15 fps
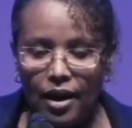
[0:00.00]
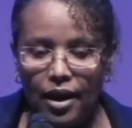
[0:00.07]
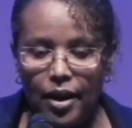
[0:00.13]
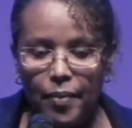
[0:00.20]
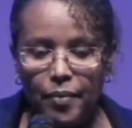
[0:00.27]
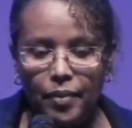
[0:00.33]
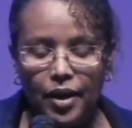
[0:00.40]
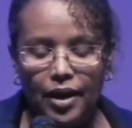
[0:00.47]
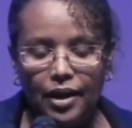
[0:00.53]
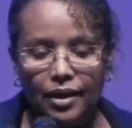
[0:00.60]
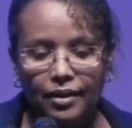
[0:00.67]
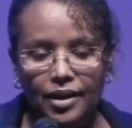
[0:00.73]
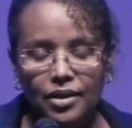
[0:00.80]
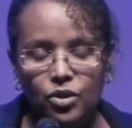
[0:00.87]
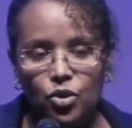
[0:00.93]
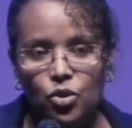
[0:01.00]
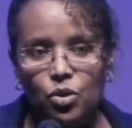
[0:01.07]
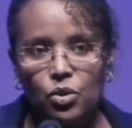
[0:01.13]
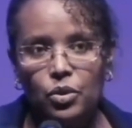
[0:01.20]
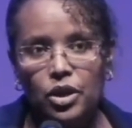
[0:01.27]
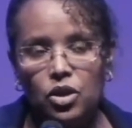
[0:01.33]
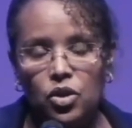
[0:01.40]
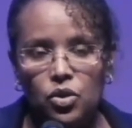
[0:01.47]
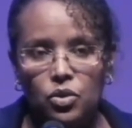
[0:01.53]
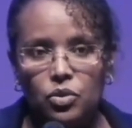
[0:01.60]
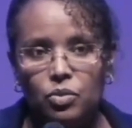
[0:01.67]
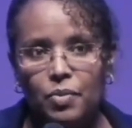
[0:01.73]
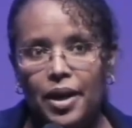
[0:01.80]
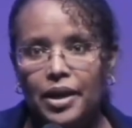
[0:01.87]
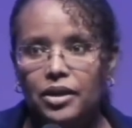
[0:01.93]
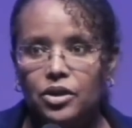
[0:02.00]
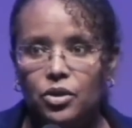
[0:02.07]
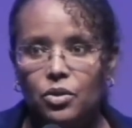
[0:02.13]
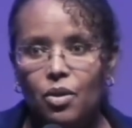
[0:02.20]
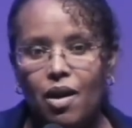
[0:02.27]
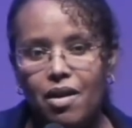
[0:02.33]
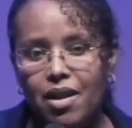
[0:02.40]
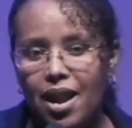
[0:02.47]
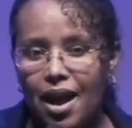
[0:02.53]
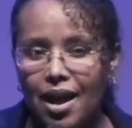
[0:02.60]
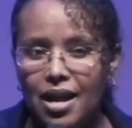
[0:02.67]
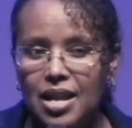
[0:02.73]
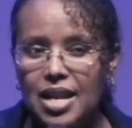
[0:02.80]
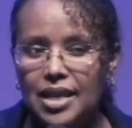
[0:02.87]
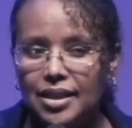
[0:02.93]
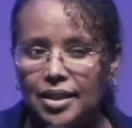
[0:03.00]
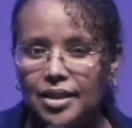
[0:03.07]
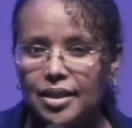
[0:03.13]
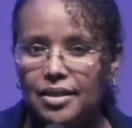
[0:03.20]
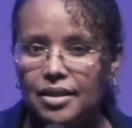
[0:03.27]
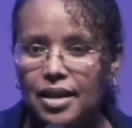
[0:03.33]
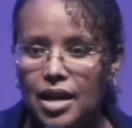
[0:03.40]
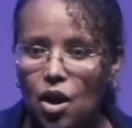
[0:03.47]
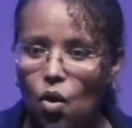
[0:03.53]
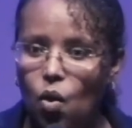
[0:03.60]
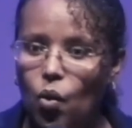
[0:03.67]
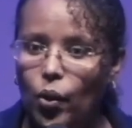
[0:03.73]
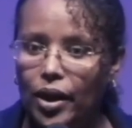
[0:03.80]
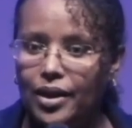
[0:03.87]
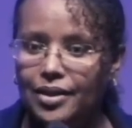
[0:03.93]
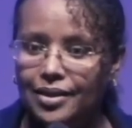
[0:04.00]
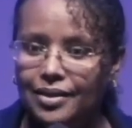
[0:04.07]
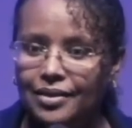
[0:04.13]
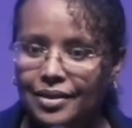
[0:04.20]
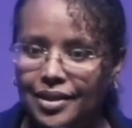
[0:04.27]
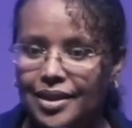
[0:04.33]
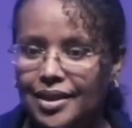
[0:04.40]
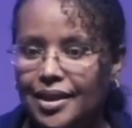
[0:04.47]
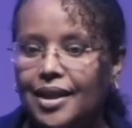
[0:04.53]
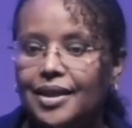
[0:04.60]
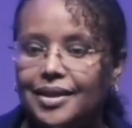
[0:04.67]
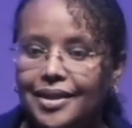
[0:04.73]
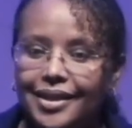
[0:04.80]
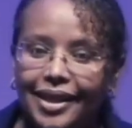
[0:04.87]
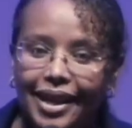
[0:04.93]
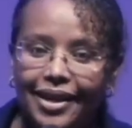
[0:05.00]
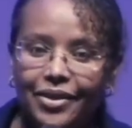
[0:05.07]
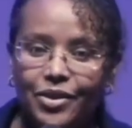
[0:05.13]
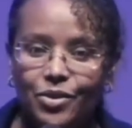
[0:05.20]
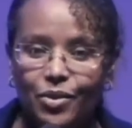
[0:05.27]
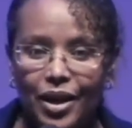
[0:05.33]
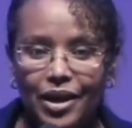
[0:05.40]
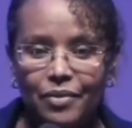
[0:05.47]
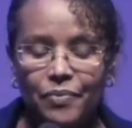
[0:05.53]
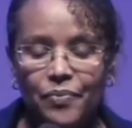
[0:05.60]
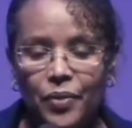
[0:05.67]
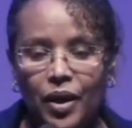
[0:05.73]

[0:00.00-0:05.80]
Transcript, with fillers: Um, and these two issues, mind you, are not necessarily always discussed together, right?